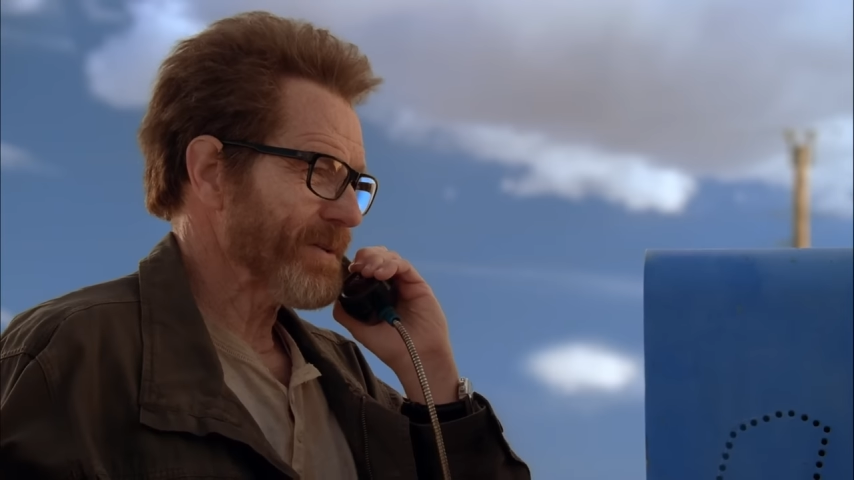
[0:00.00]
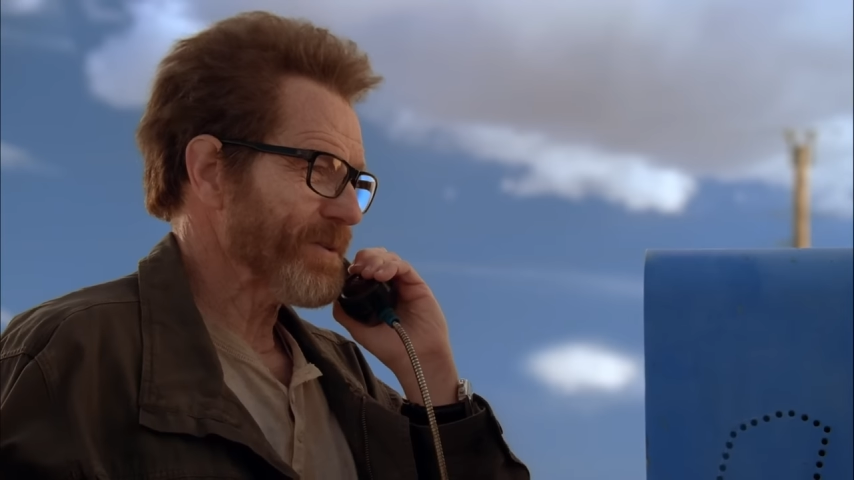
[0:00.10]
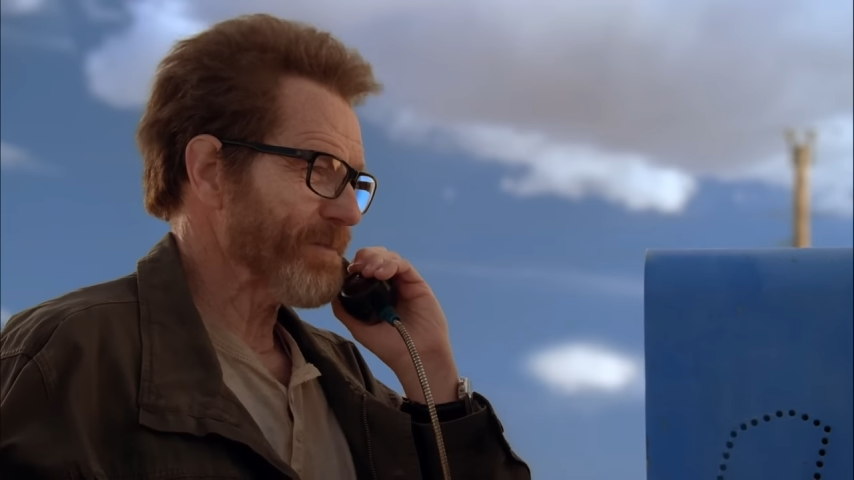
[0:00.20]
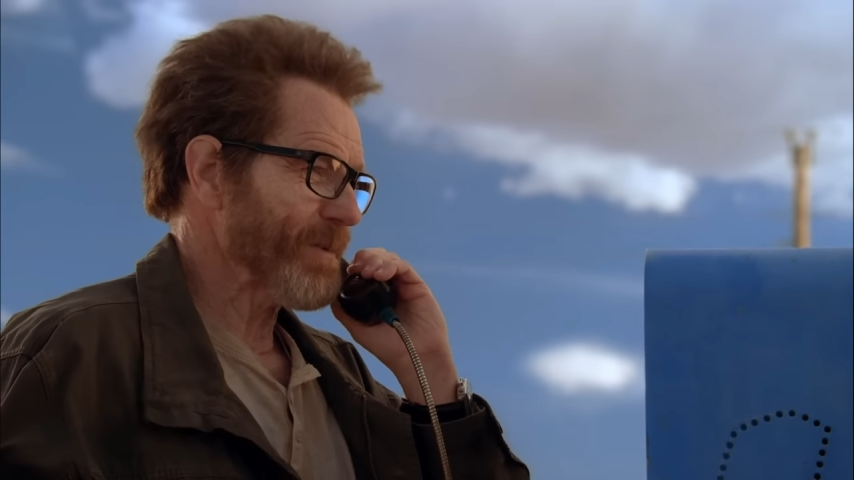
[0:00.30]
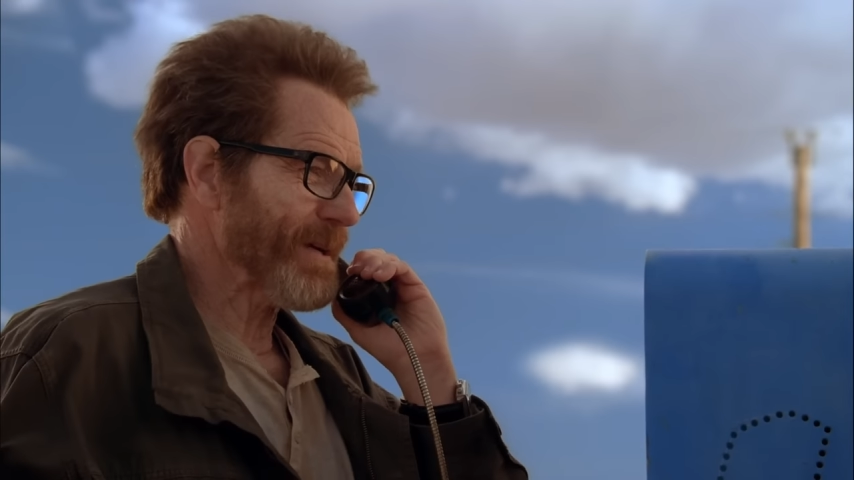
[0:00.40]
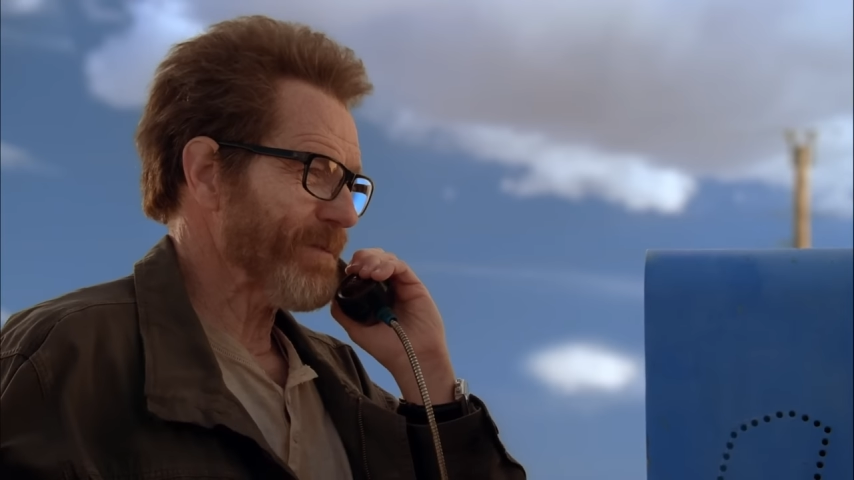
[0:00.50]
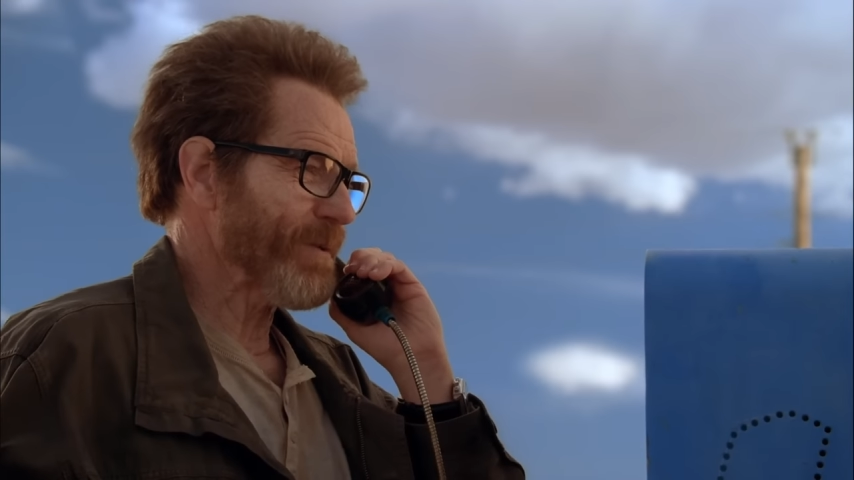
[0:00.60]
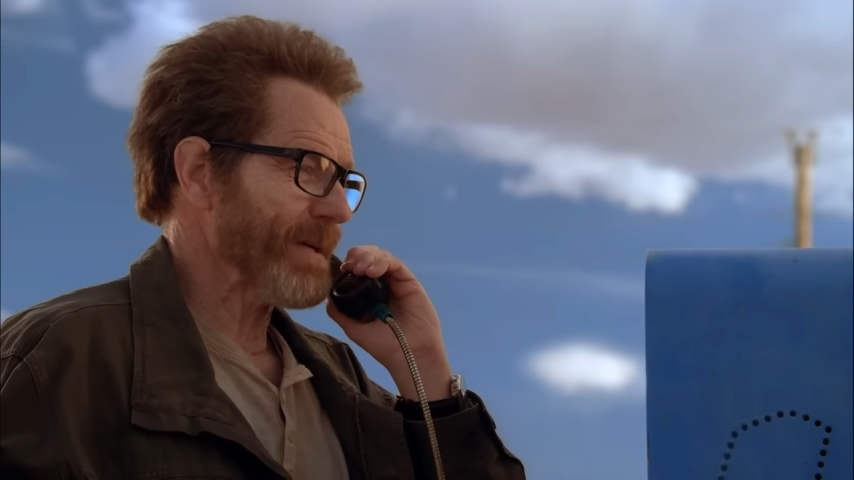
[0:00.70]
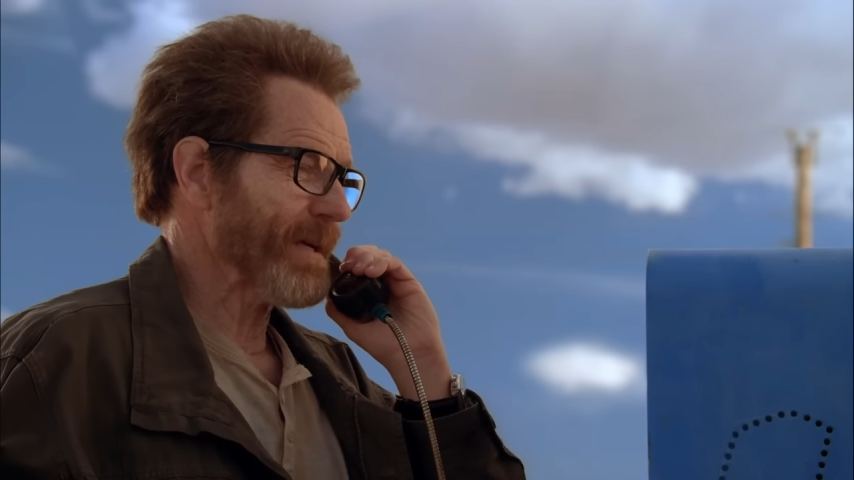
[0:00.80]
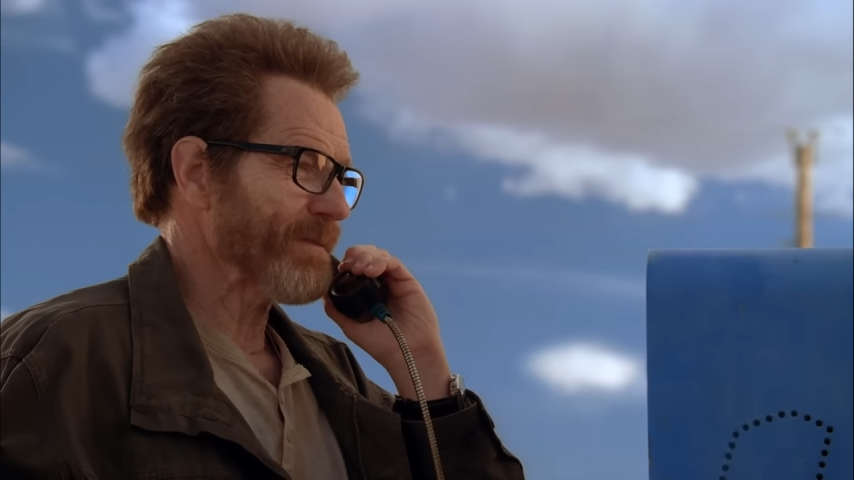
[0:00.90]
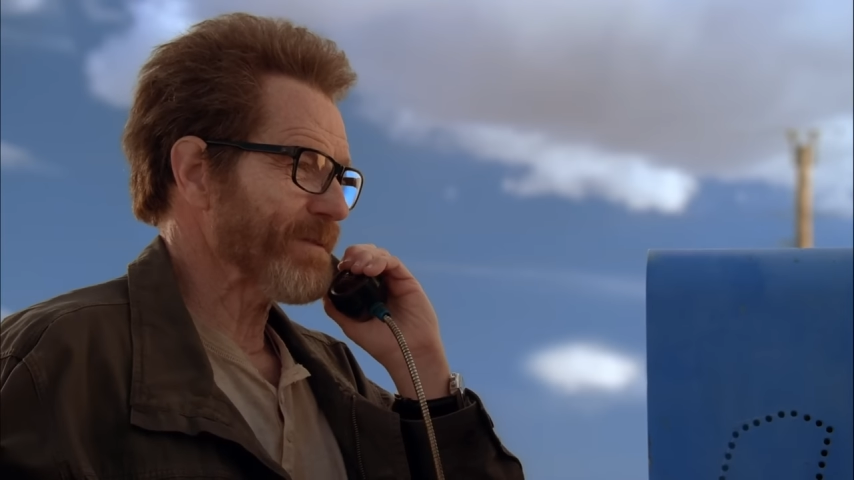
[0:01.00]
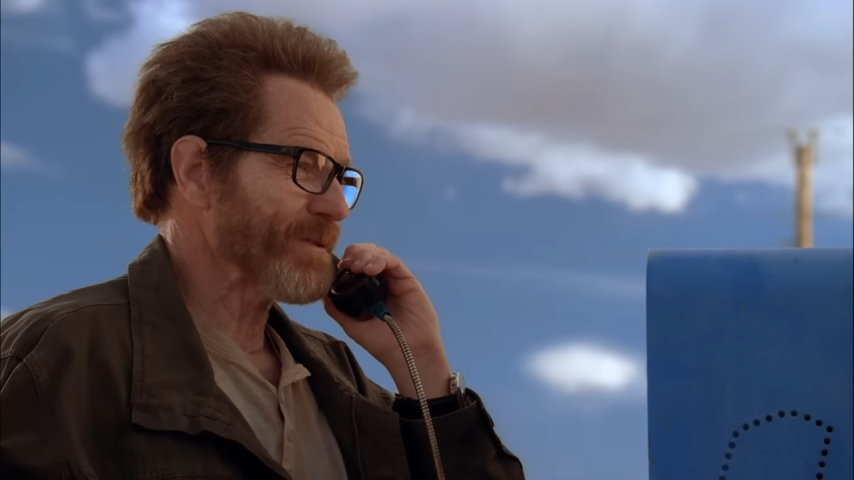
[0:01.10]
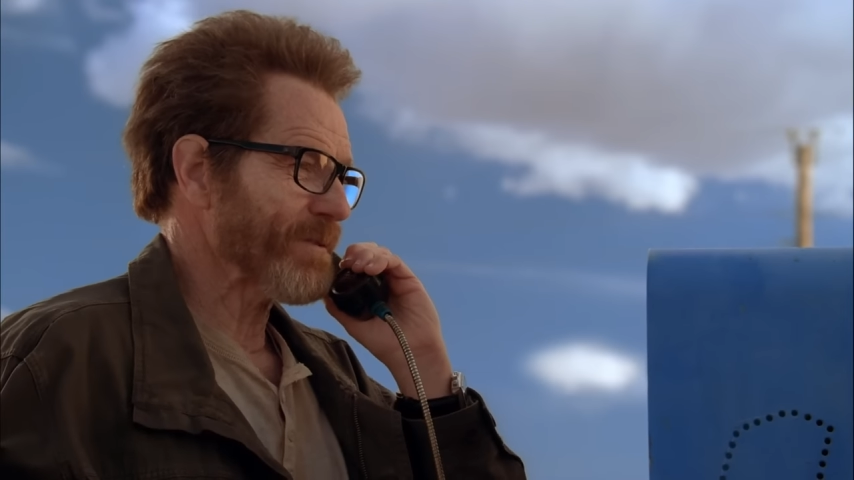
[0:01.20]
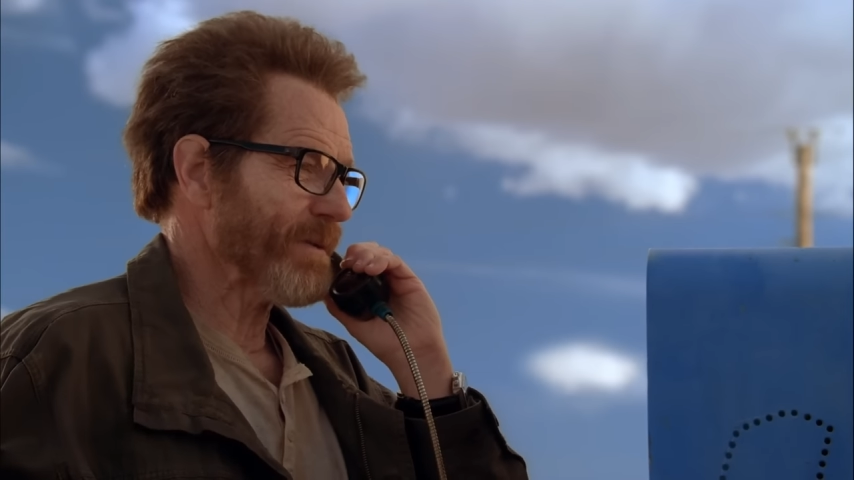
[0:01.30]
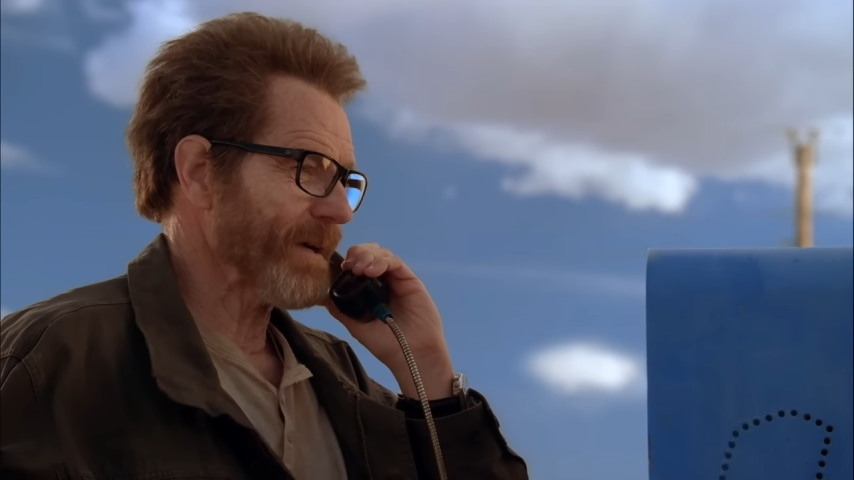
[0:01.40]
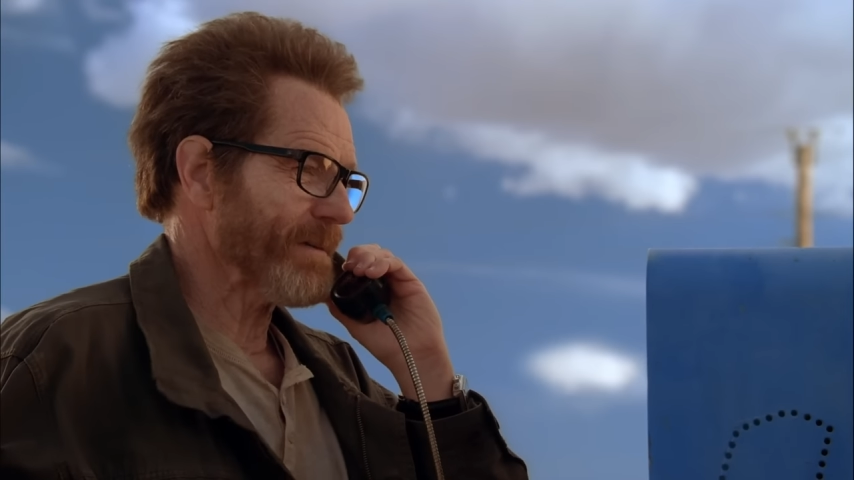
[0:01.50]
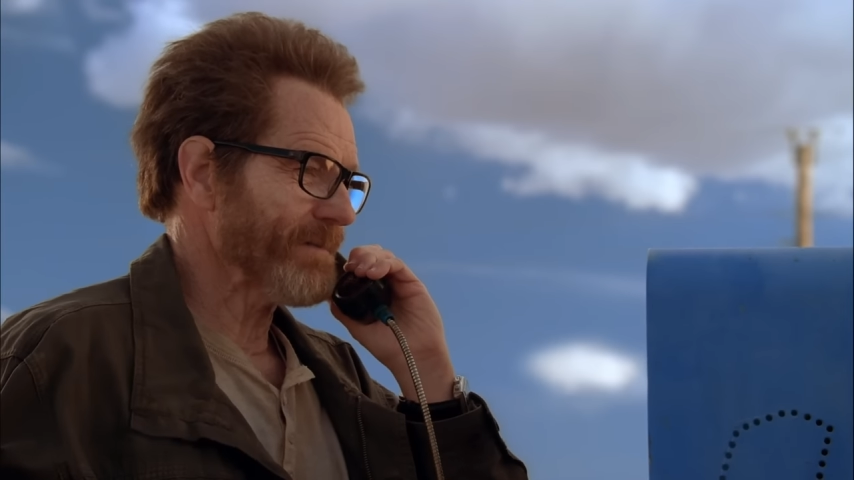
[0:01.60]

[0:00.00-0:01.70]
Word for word: Should make one hell of a story.